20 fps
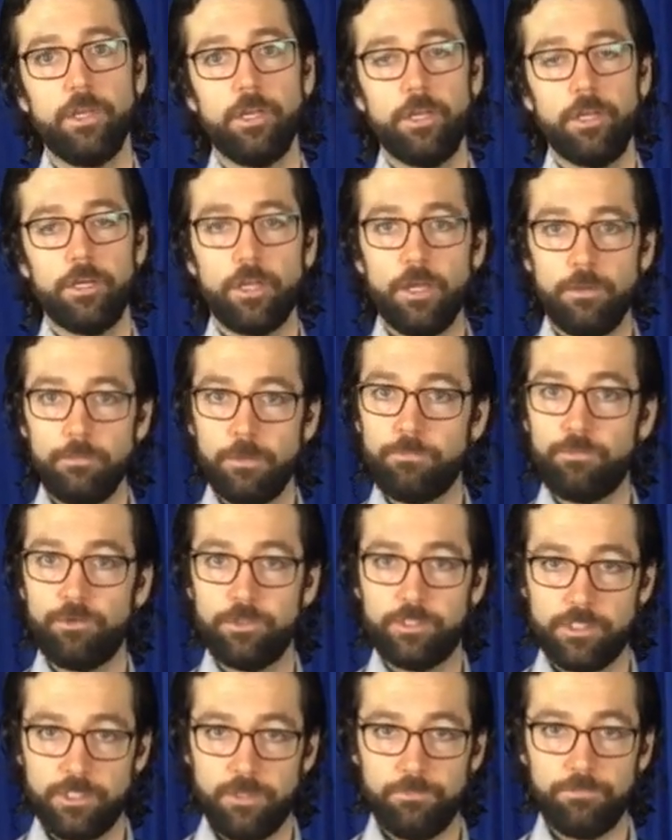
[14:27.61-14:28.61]
and come up with
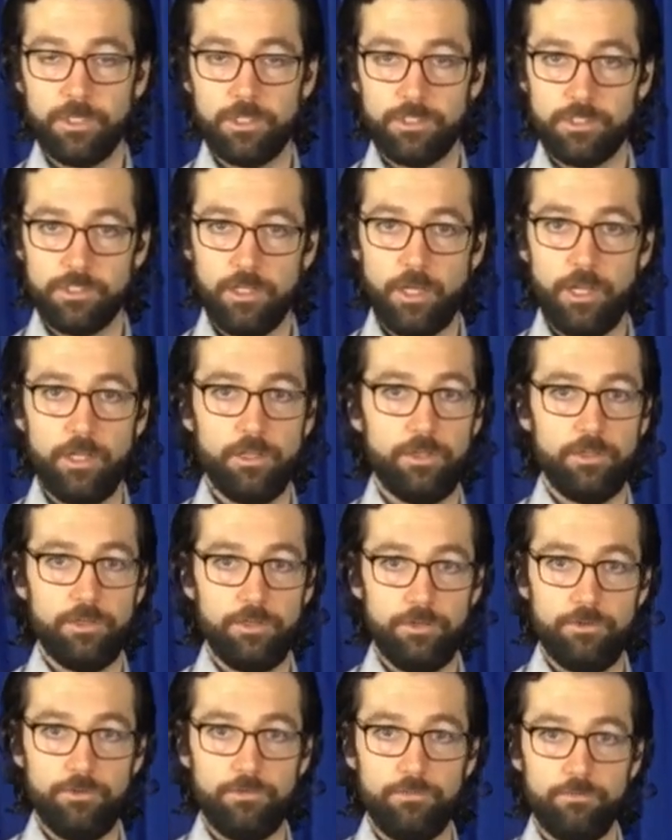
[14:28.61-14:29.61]
something slightly
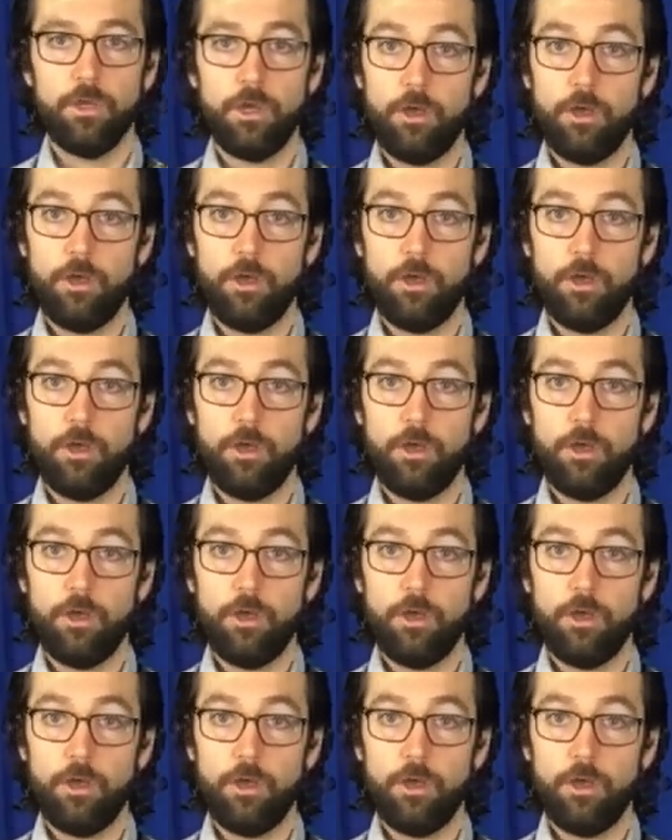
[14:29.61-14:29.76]
new.